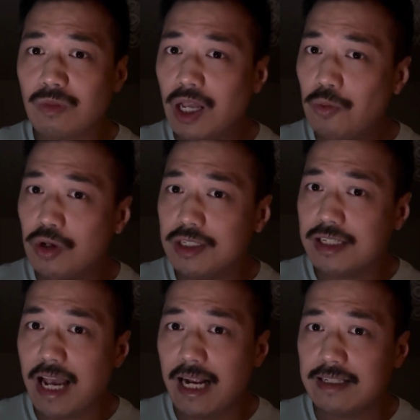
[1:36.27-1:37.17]
And what does
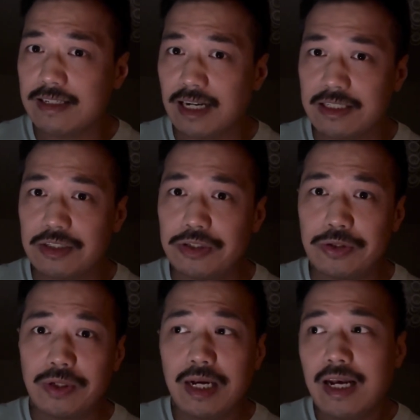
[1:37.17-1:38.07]
Hank decide to
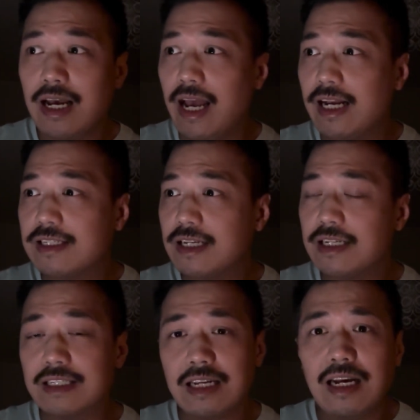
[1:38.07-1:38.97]
do? Hank
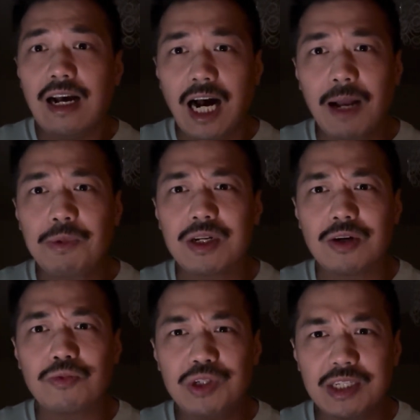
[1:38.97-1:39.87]
says, "I'm going to
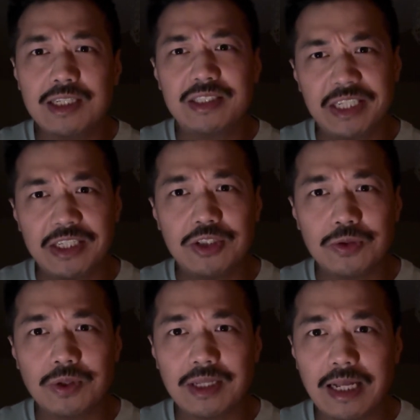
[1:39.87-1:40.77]
really teach
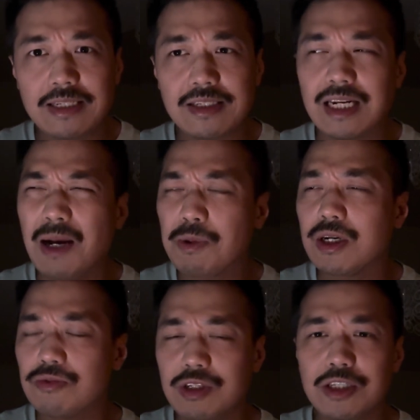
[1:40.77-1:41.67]
you a lesson. I'm going
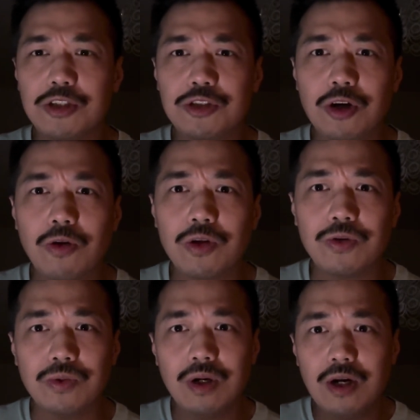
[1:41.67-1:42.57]
to really show
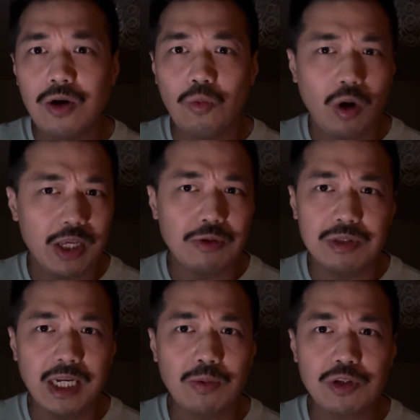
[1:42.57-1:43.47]
you what you
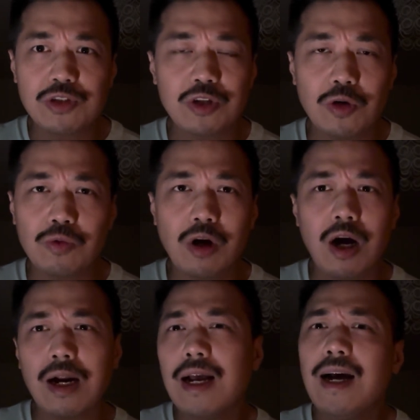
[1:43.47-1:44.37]
did was so
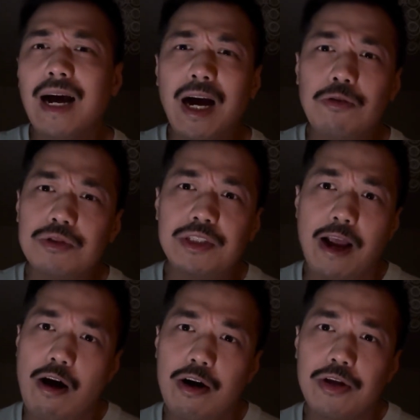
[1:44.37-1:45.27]
wrong. How
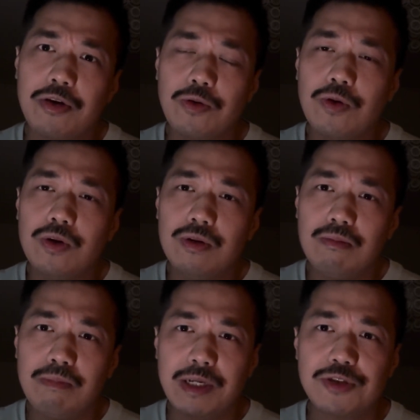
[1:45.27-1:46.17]
dare you,
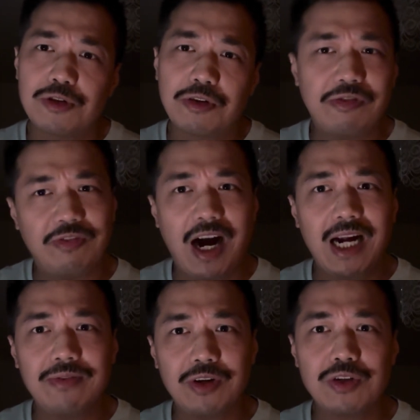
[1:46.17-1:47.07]
Mr.
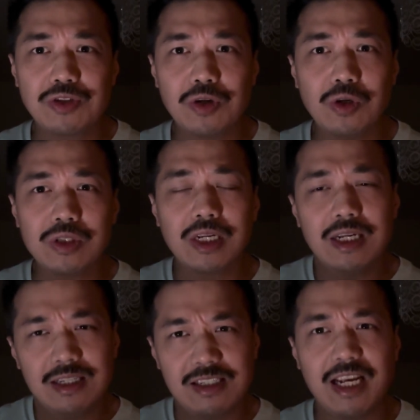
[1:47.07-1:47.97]
5 years old,
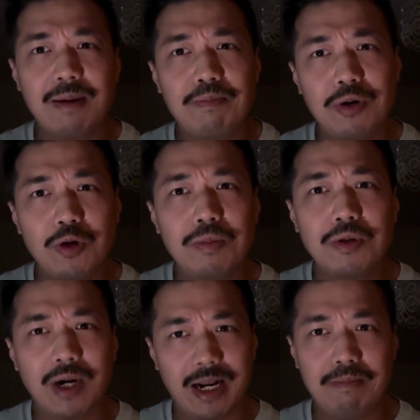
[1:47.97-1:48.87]
say poo
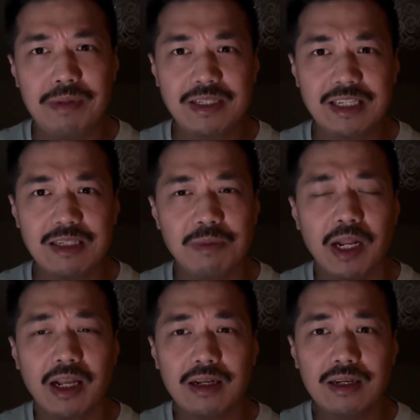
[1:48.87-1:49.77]
poo at a business meeting?"